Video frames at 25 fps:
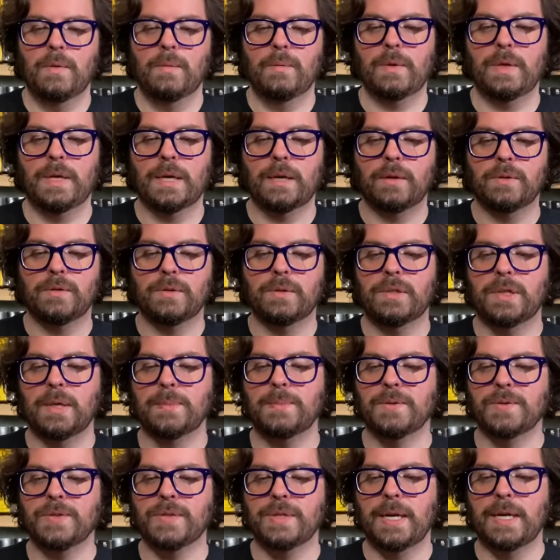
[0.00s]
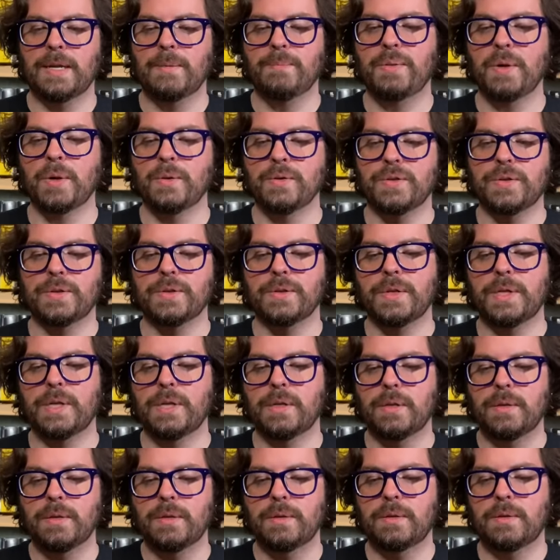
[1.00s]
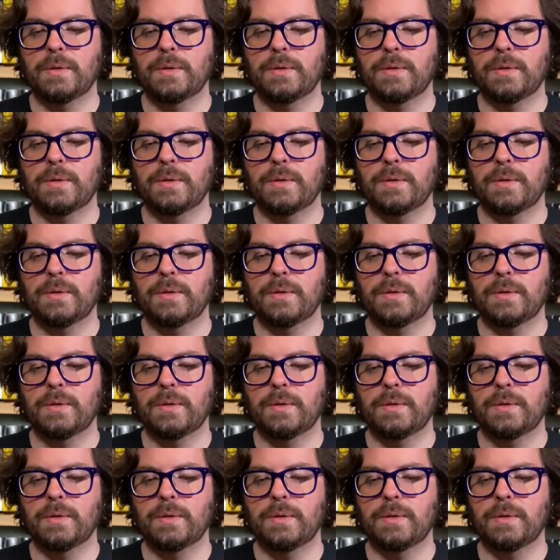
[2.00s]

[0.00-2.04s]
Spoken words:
Got our double-sided poster here.